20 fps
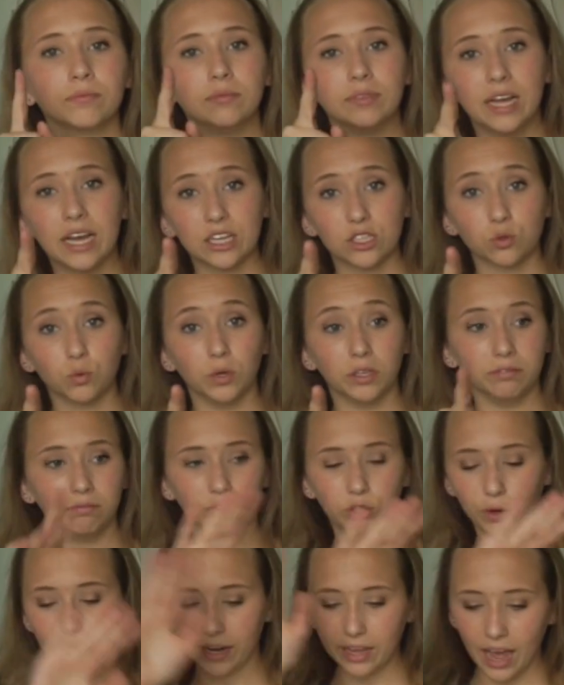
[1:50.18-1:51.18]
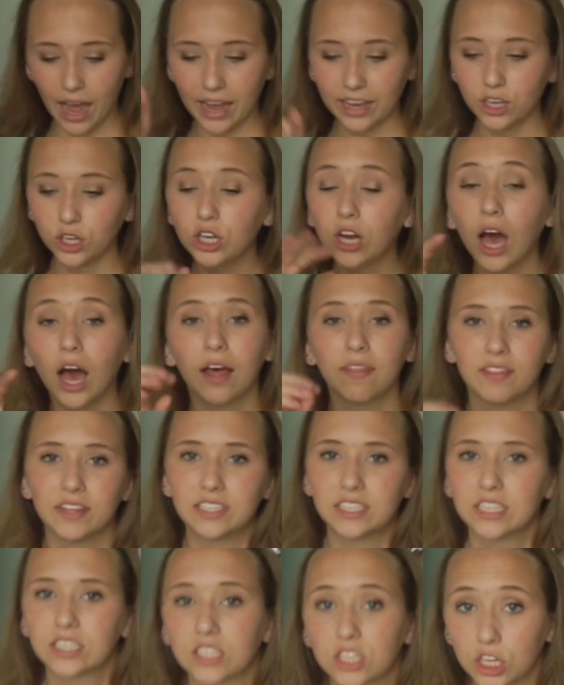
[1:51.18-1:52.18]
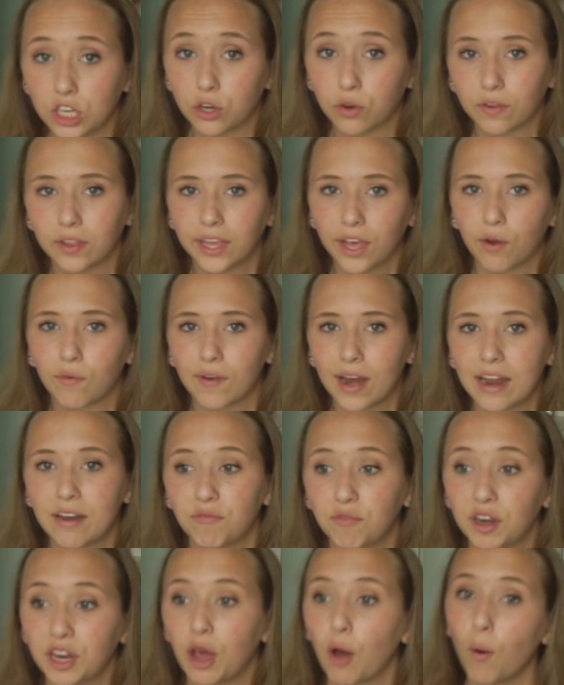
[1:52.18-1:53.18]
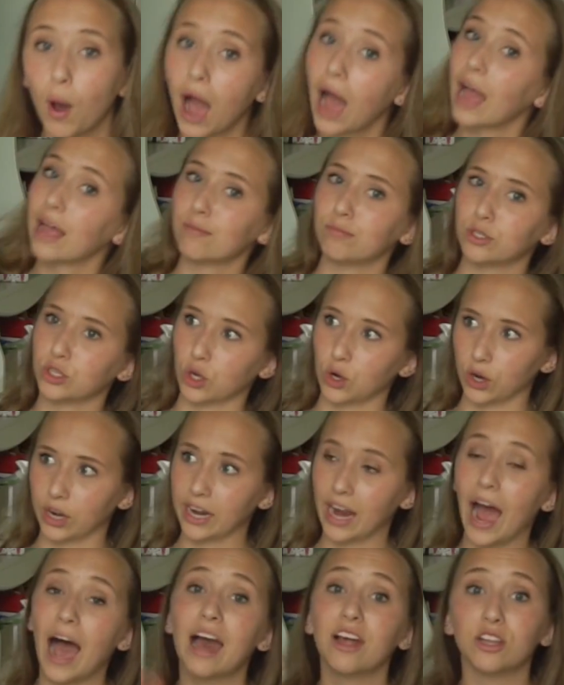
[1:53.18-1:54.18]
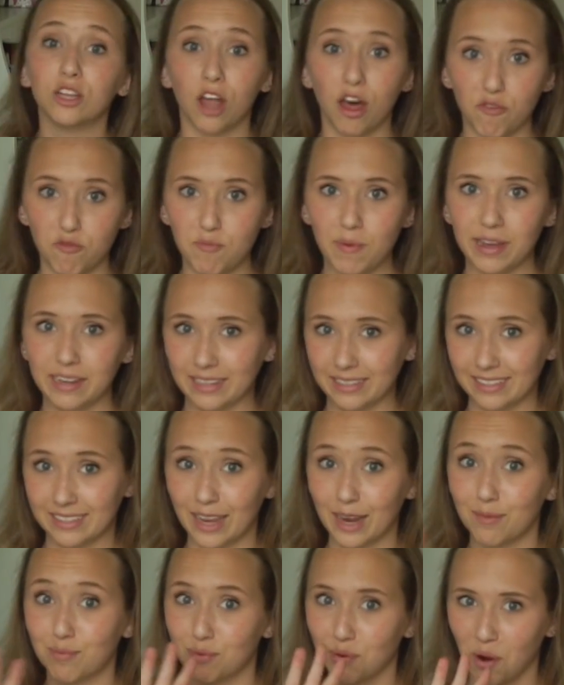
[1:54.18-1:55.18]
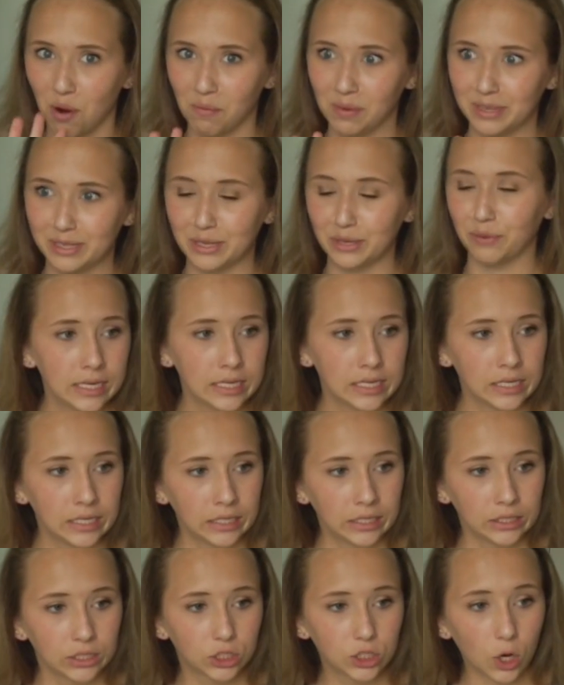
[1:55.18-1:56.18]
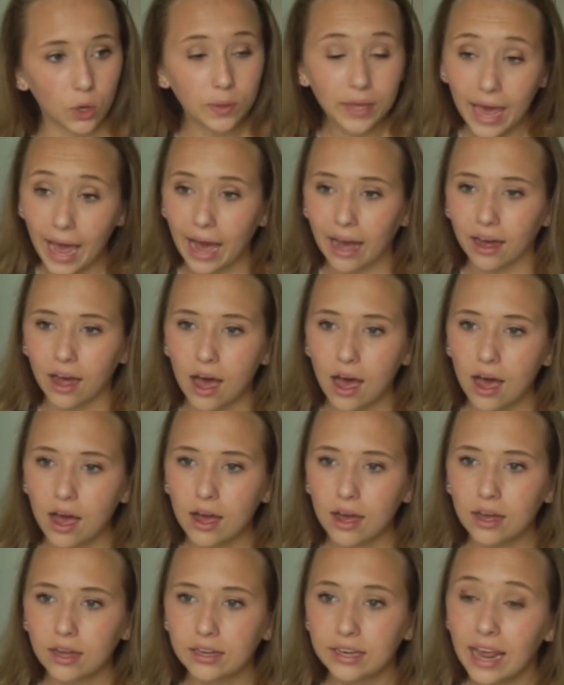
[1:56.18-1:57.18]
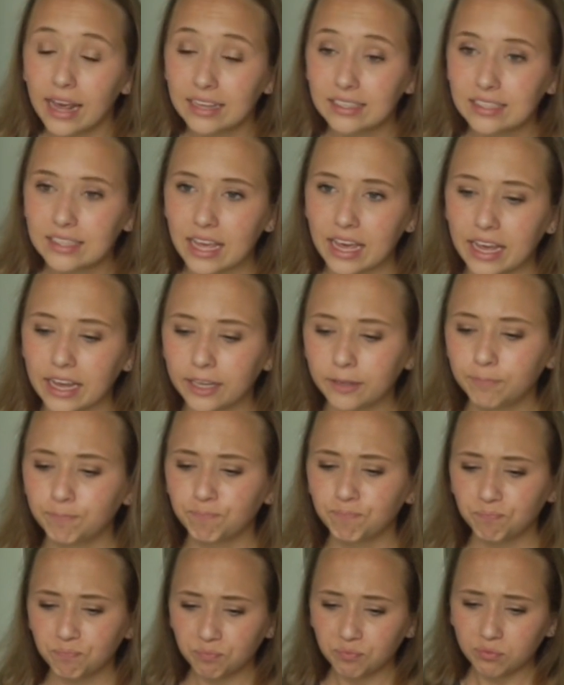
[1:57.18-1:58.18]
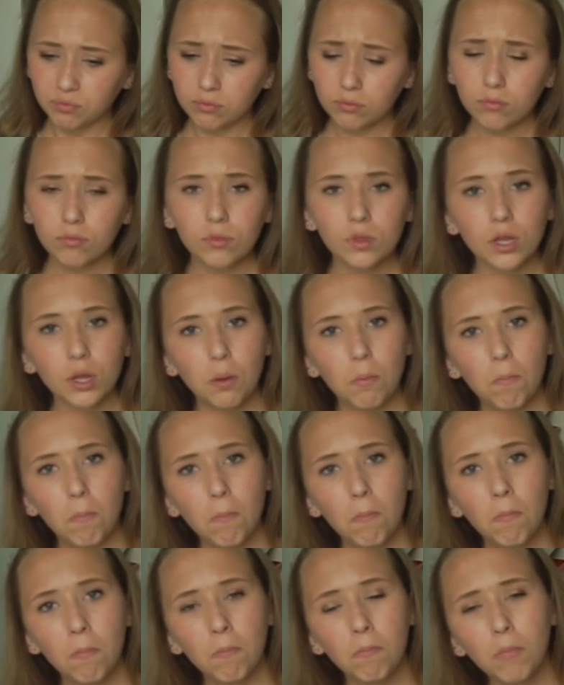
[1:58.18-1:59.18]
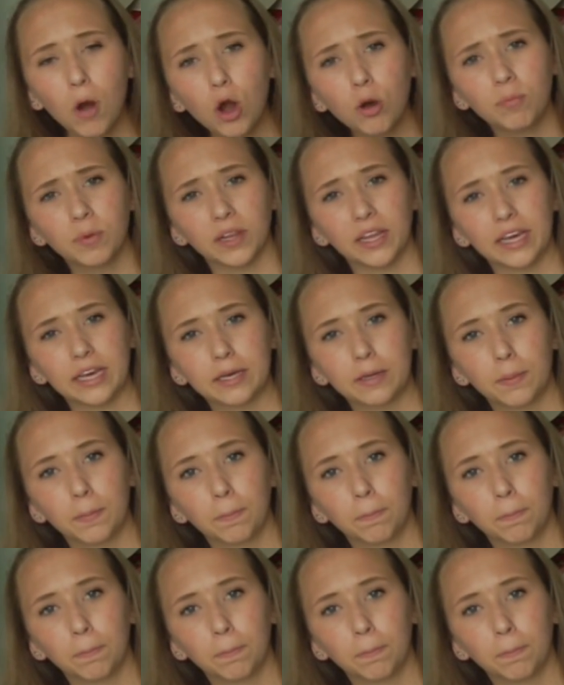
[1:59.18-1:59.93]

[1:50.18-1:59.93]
Next one. You ready? This is literally a rant video. I'm sorry. I love bettas. I promise you. So yeah, next thing. Marbling.